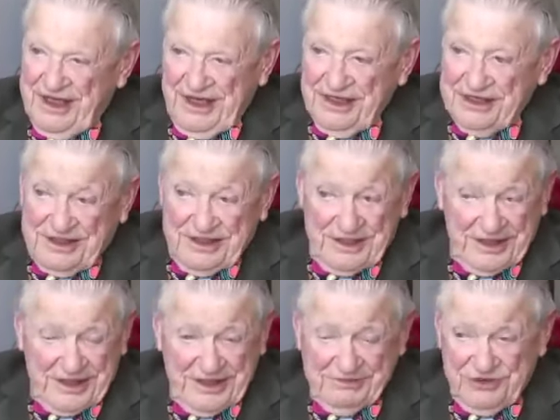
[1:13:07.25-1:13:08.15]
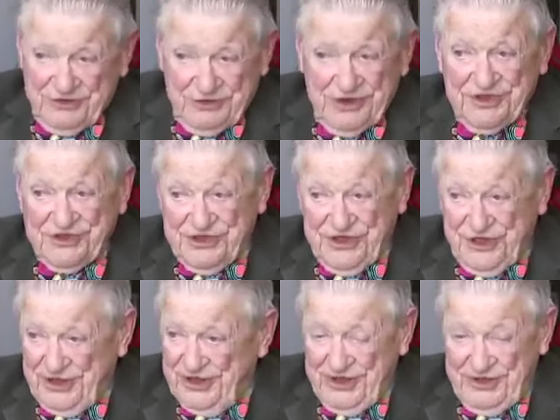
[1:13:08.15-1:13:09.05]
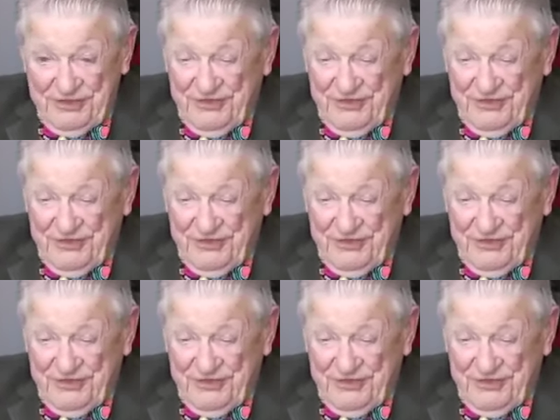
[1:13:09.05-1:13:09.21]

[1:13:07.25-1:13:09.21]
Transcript: And I'll tell you, I was really scared.